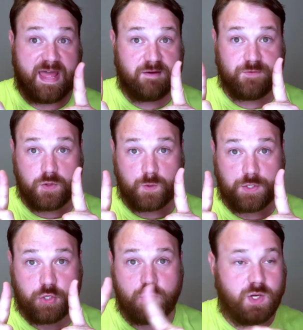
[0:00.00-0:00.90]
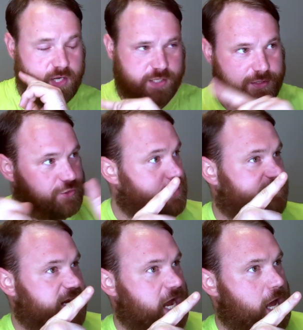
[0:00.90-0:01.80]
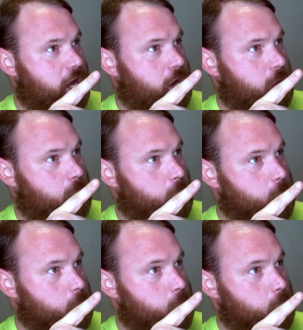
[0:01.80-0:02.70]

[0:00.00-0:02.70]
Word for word: Without further ado, onto the video!